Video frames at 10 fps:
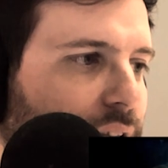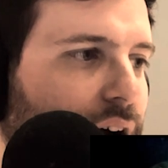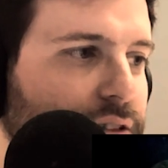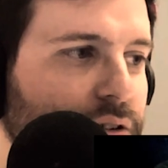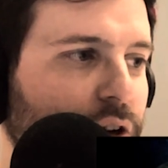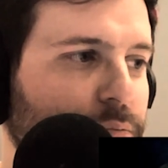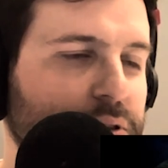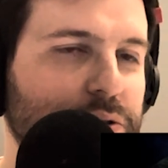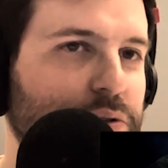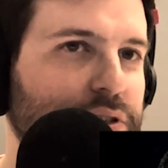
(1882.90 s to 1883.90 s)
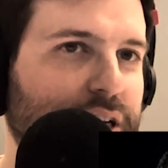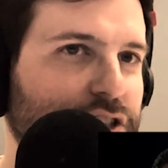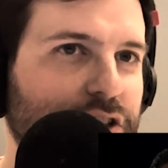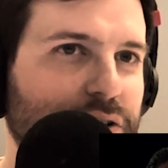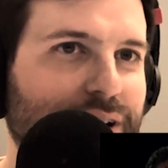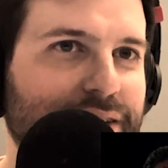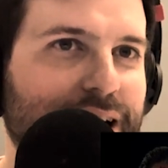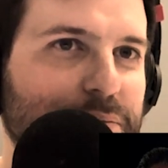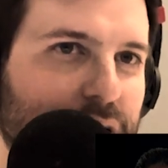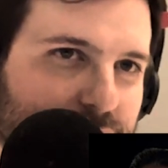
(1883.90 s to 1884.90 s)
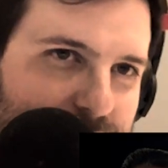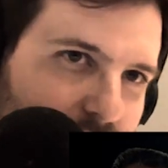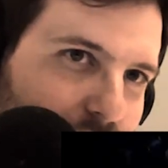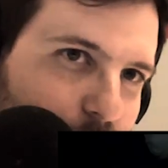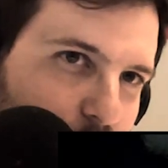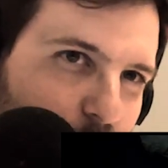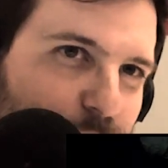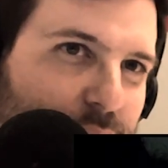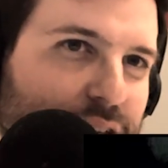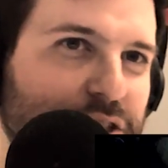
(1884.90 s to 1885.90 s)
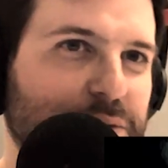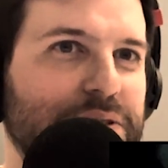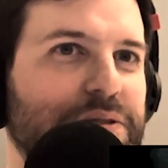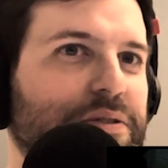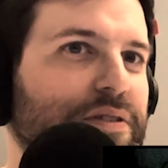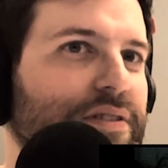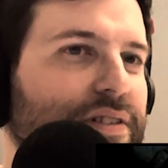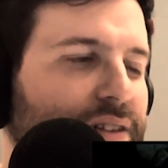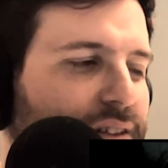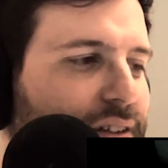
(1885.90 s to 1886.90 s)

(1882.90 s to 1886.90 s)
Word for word: I don't know if bazookas actually look like that, but that's how I always picture bazookas. Yeah.